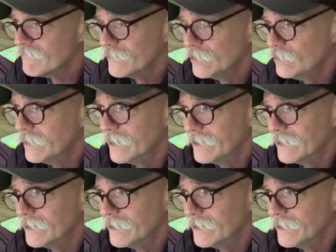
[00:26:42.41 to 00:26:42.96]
You get a